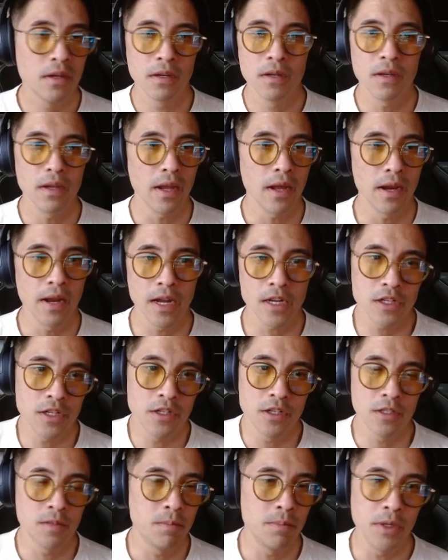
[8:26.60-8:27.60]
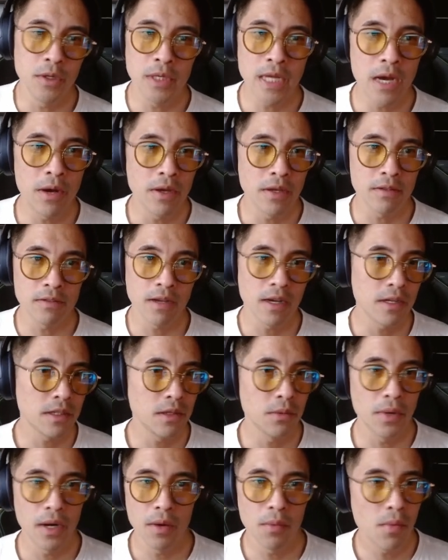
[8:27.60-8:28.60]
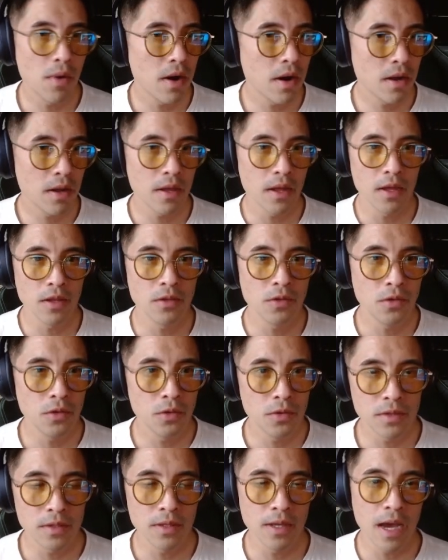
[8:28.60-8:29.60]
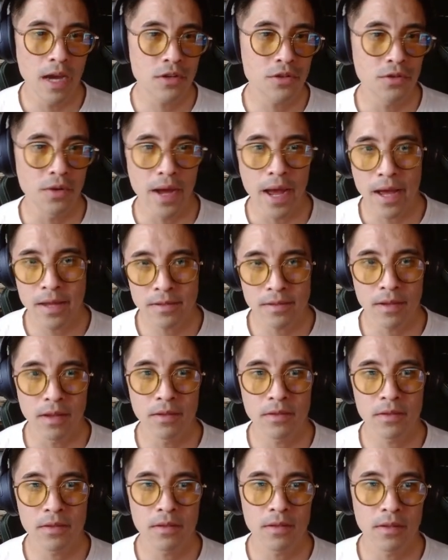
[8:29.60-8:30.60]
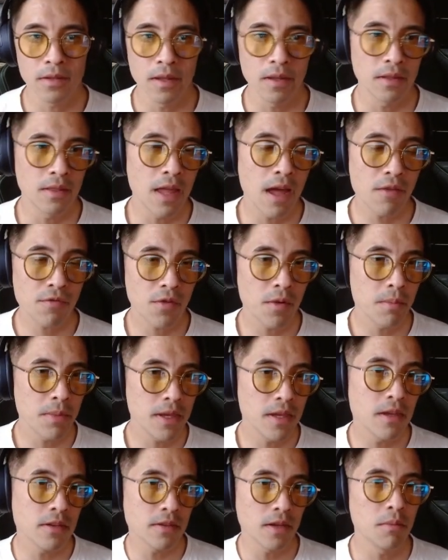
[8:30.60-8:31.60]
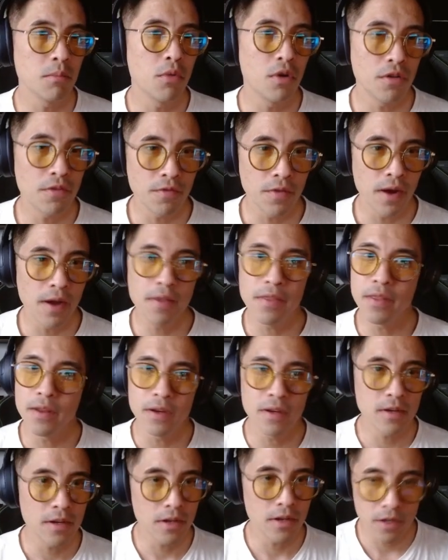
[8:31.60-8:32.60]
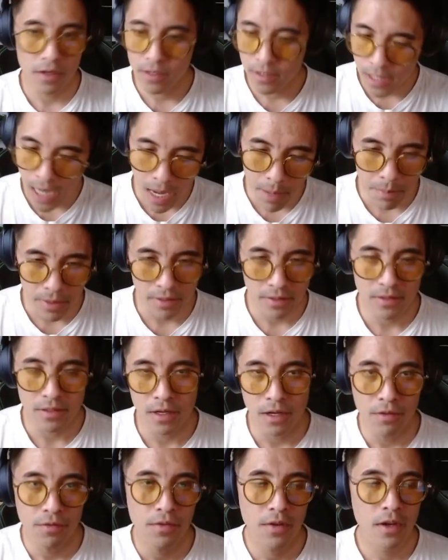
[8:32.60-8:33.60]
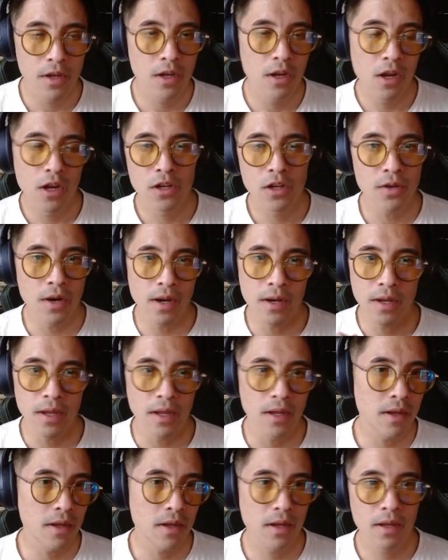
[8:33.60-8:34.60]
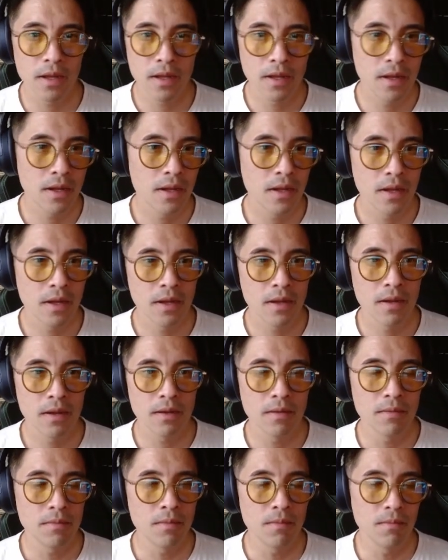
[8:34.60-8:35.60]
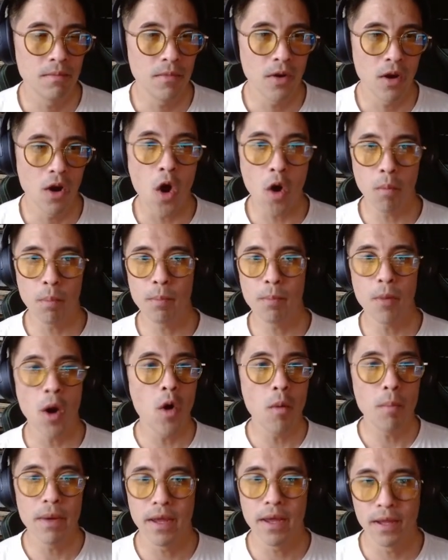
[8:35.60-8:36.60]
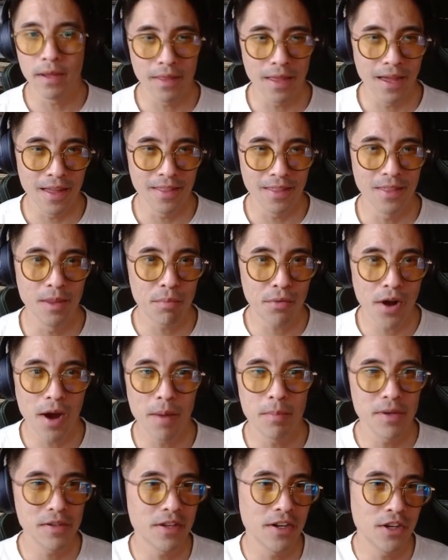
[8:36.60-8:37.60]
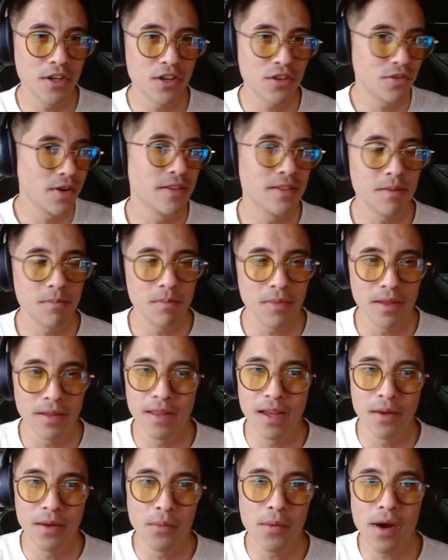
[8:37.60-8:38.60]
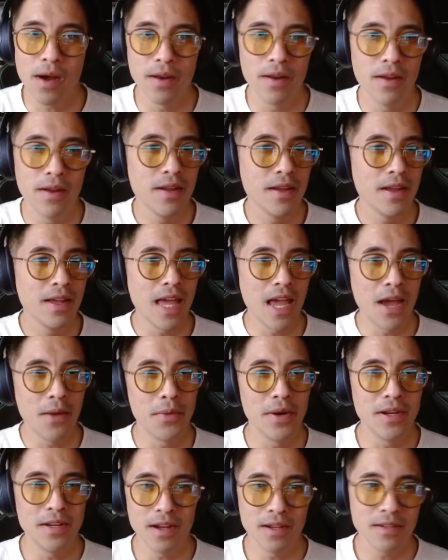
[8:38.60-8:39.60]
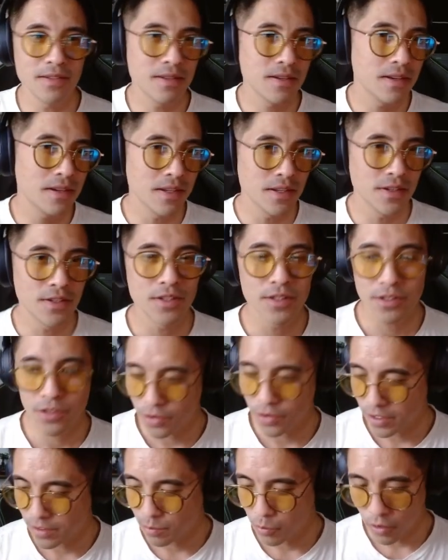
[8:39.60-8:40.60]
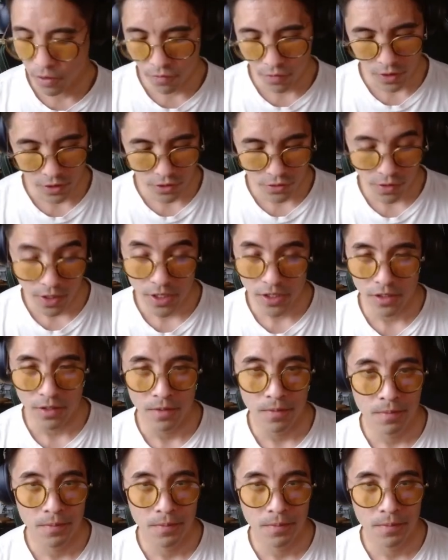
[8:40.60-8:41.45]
and actually just build out exactly what I want and use the actual assets. Like that for me is like more fun than here typing stuff, trying to like hoping that the prompt is going to create something that I want. And when it doesn't, it just creates more frustration.